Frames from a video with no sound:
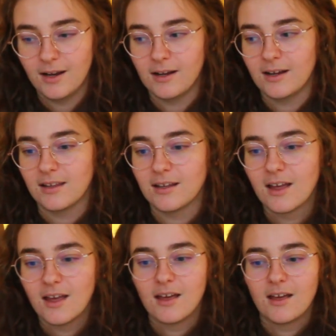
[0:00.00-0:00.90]
Like I think
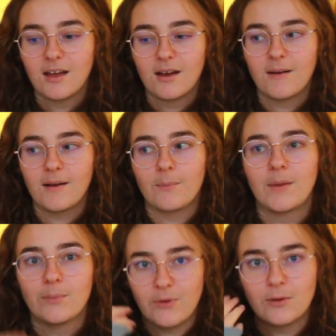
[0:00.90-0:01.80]

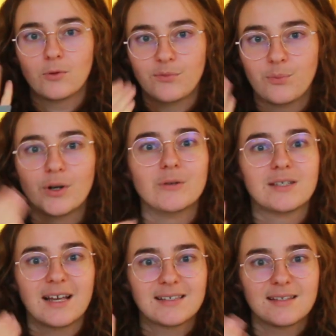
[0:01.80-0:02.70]
my brain would have
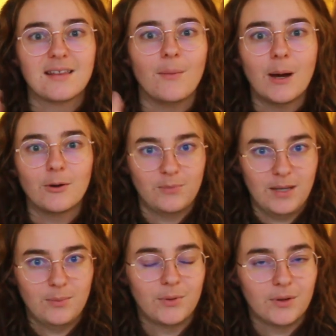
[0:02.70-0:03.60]
processed the amount of
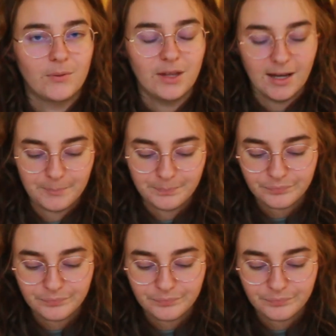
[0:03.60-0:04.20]
people that were there.